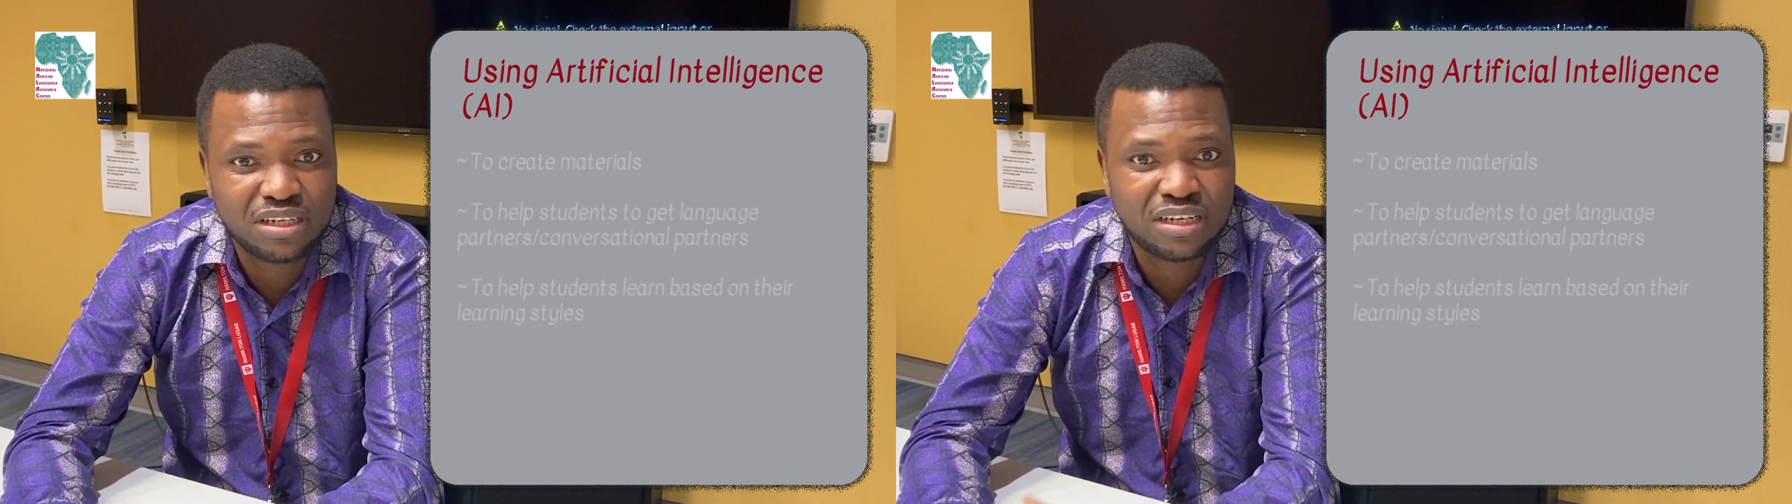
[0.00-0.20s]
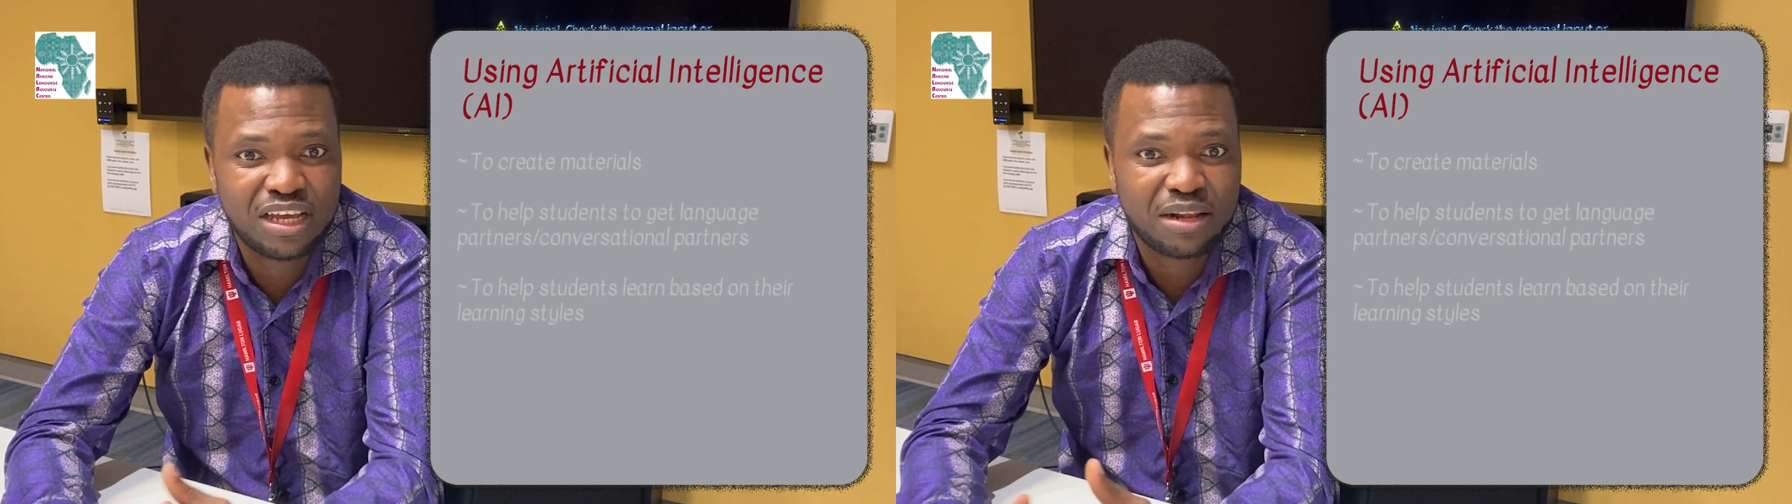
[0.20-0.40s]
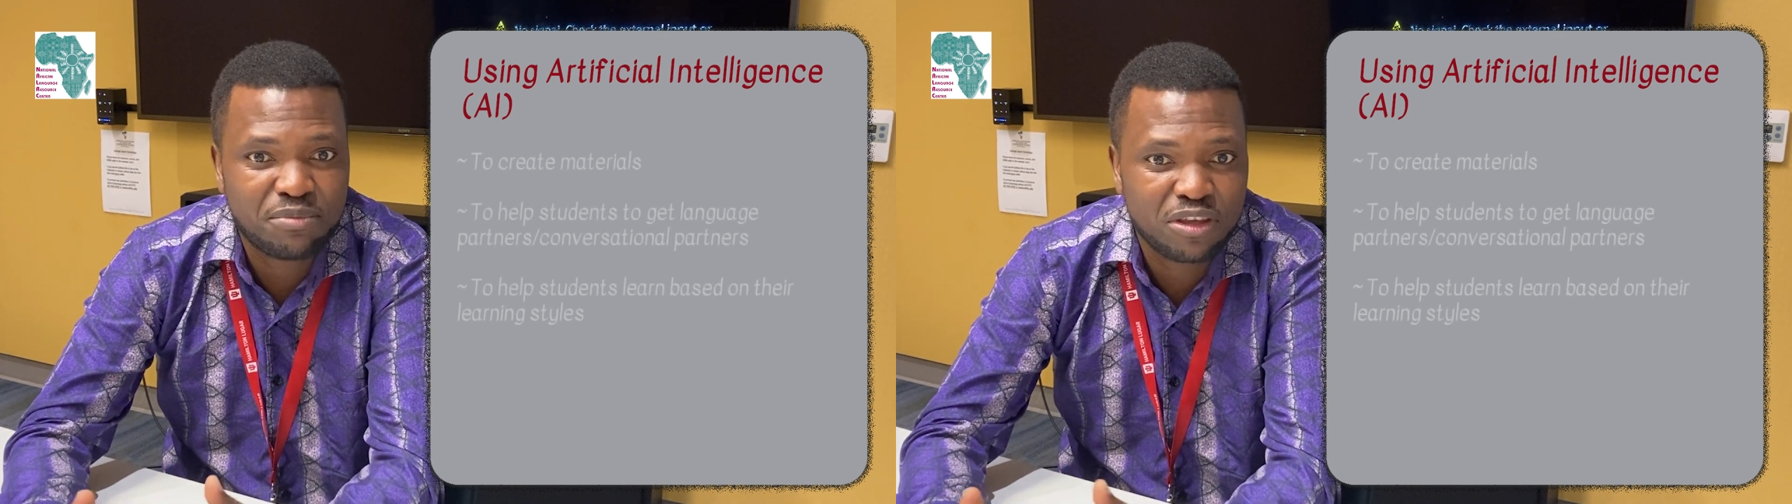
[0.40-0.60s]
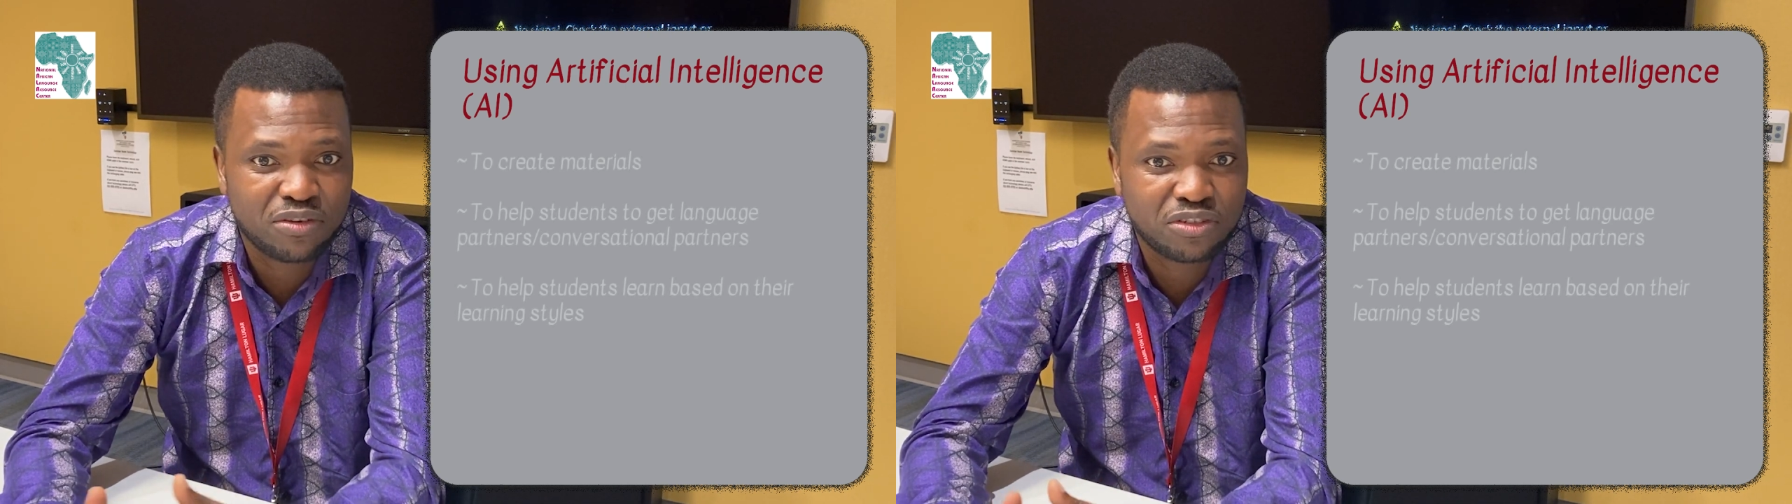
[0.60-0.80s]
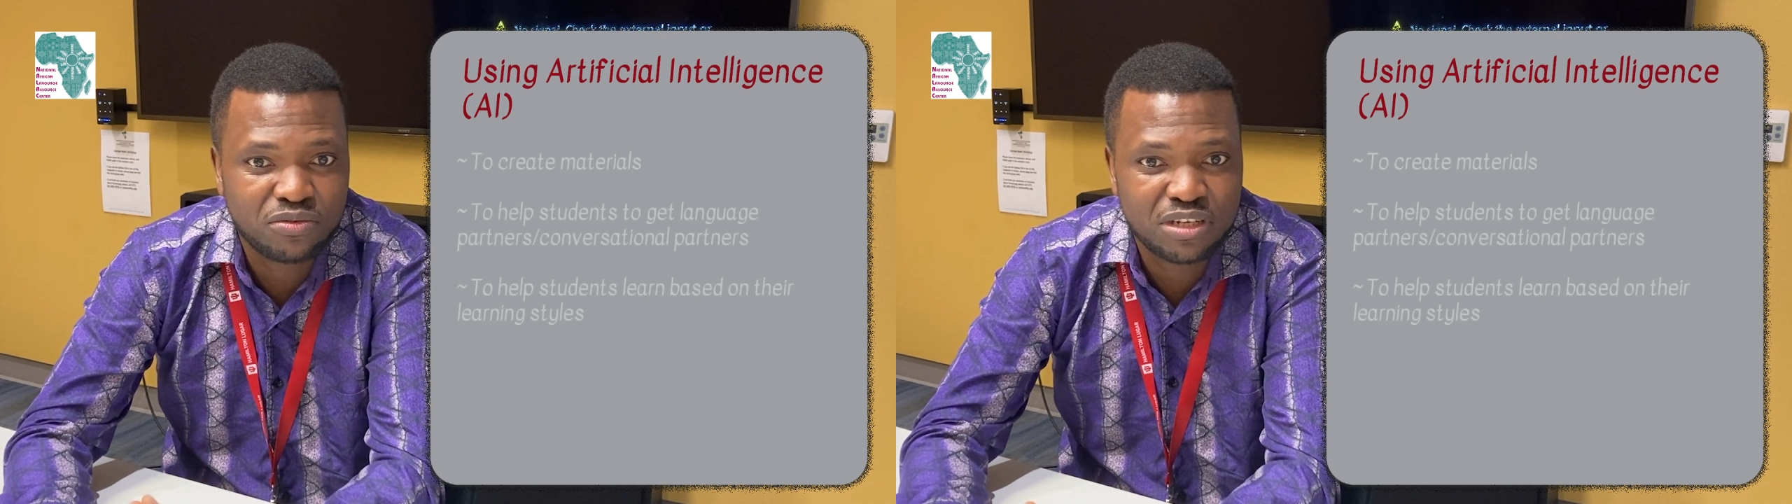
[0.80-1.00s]
in helping your
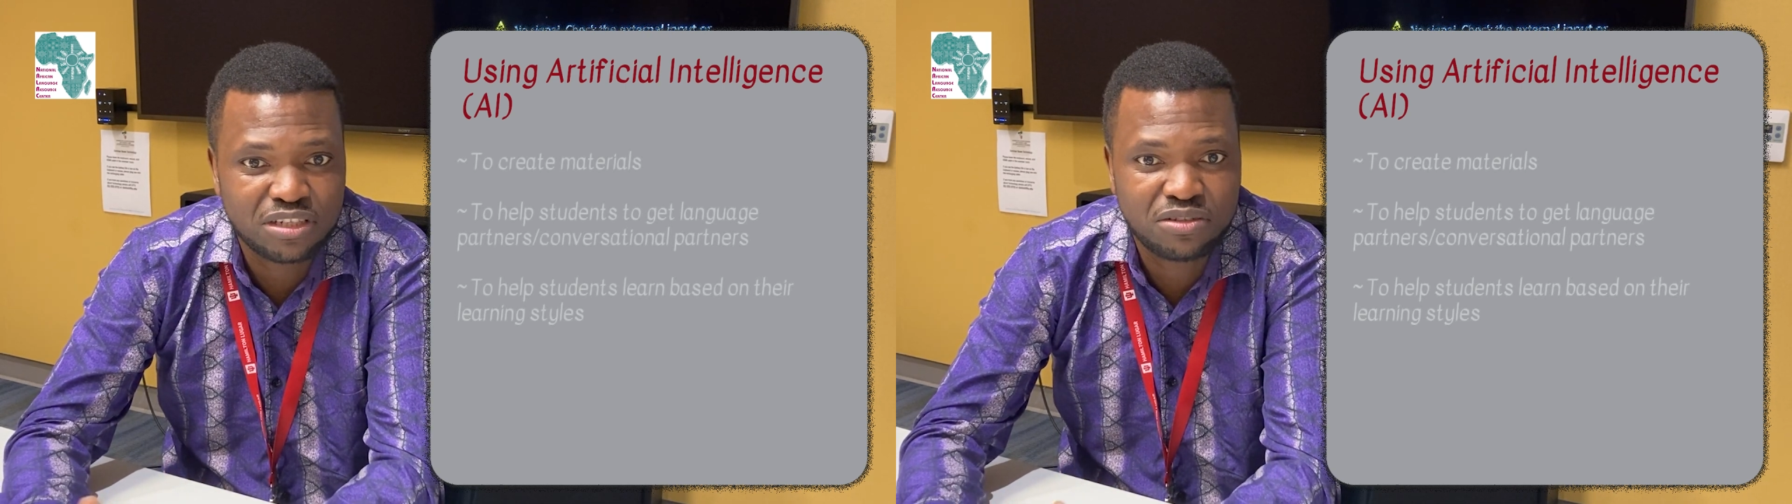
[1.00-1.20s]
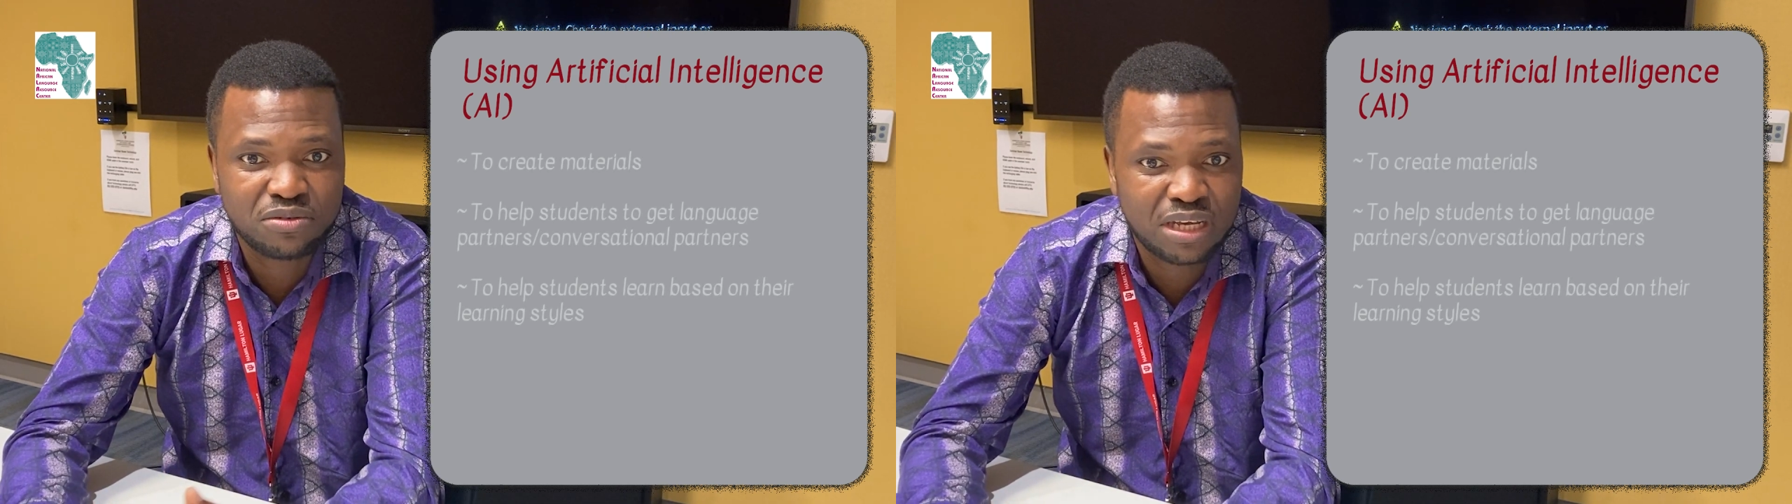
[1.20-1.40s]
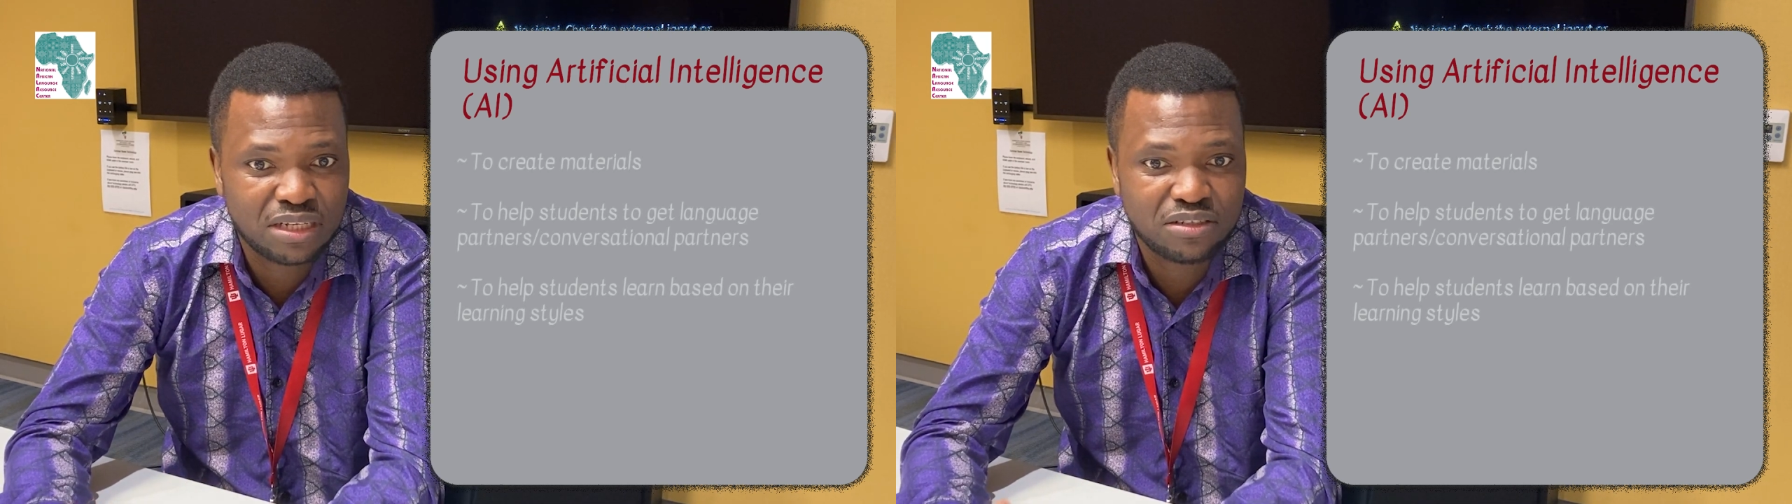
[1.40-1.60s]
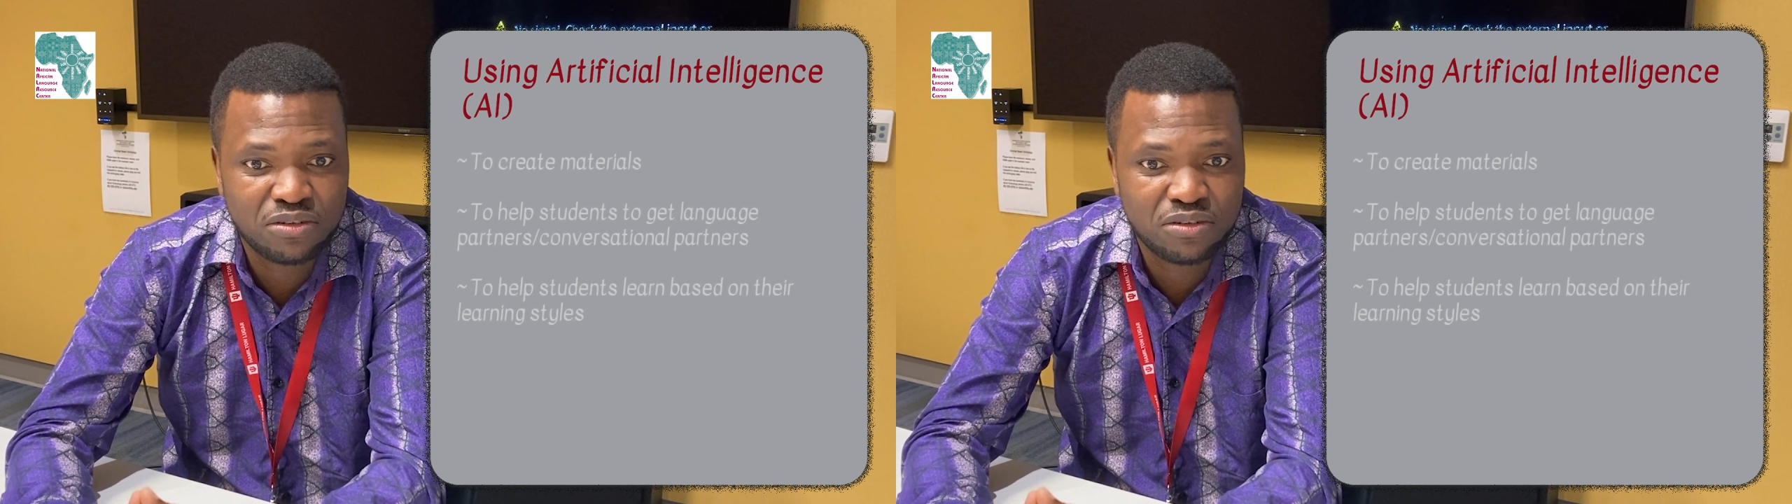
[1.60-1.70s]
students to get,